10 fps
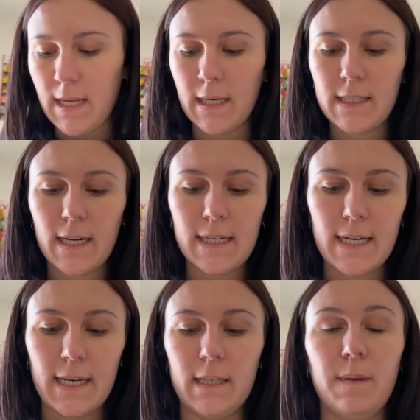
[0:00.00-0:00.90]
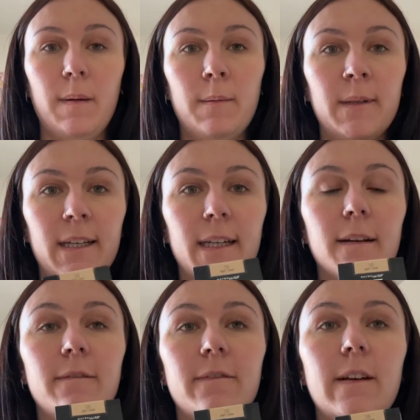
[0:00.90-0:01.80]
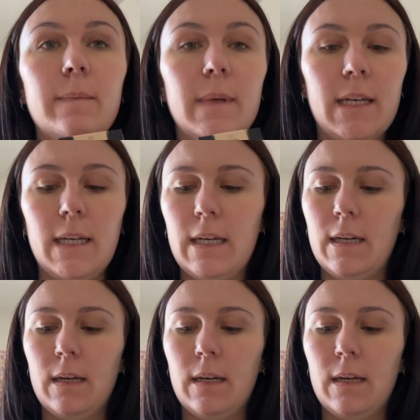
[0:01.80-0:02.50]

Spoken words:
next thing I take is my Maybelline Fit Me